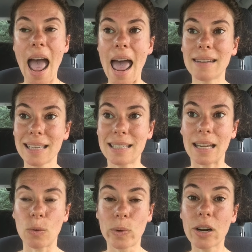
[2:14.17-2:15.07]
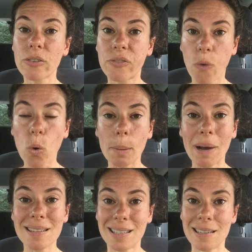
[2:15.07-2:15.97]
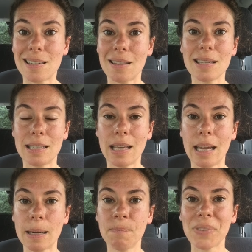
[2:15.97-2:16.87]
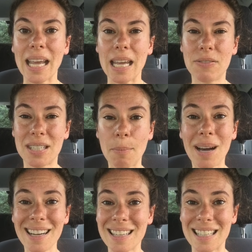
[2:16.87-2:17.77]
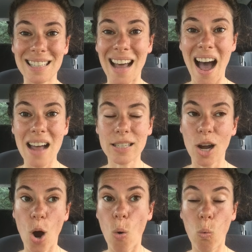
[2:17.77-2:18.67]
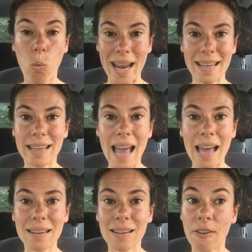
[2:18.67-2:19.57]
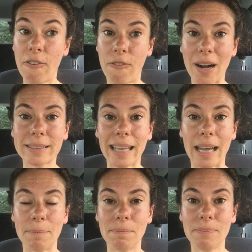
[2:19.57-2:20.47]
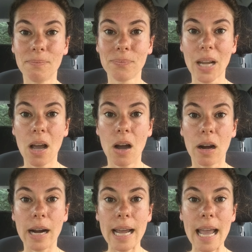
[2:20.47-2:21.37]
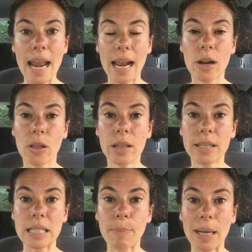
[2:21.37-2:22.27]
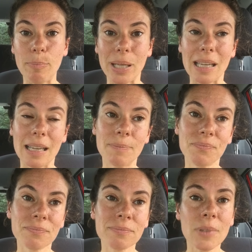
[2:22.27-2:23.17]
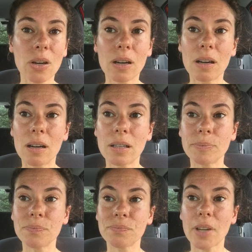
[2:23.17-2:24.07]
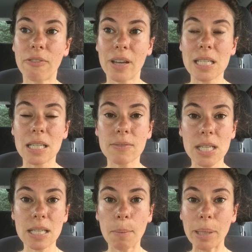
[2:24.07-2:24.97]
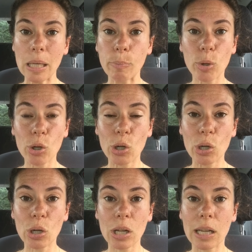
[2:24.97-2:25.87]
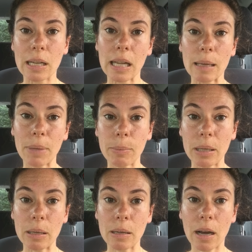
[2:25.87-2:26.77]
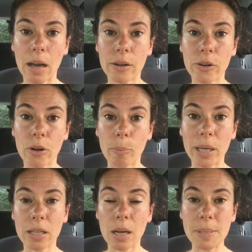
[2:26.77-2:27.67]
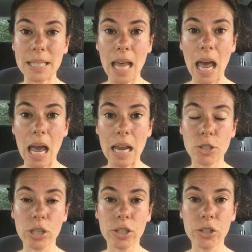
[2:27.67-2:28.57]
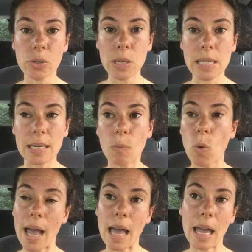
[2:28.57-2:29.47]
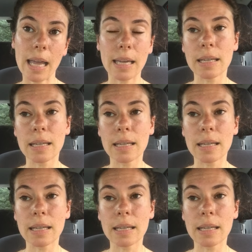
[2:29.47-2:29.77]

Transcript: And listen, we are 4 months into this thing. If somebody is not awake yet, fuck them. All right. And I know that this might be offensive to some people and, like, maybe, I don't know, make you upset, trigger you in some way.